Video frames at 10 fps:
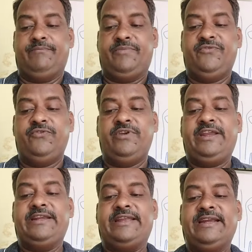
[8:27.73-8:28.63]
Before
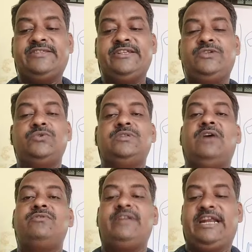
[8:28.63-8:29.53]
it gets into the
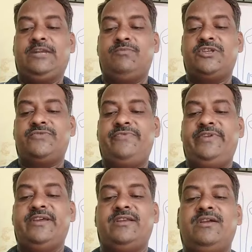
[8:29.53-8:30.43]
outer
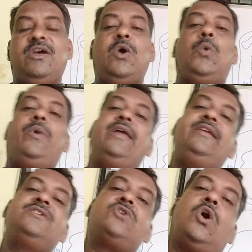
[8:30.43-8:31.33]
atmosphere,
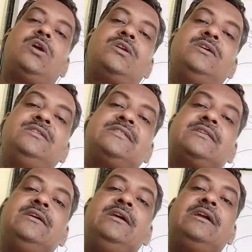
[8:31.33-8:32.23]
various organs
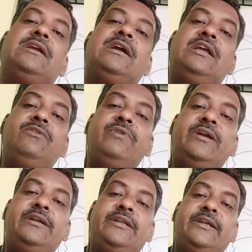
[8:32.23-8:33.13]

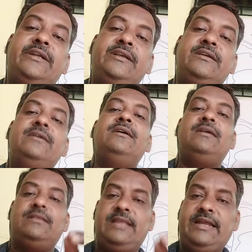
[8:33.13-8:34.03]
converted
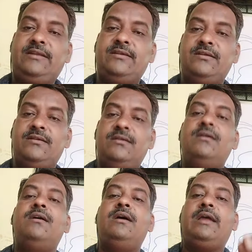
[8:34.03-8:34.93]
that
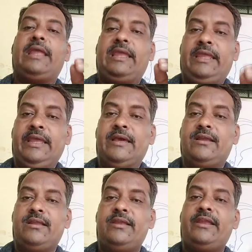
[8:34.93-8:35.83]
air
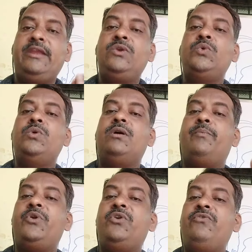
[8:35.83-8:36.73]
into a
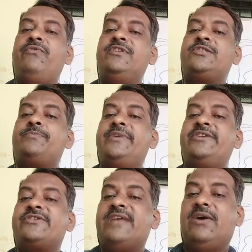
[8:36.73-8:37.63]
beautiful speech
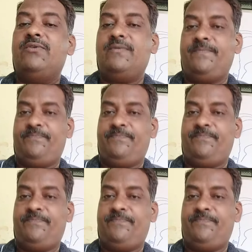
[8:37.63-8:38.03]
sound.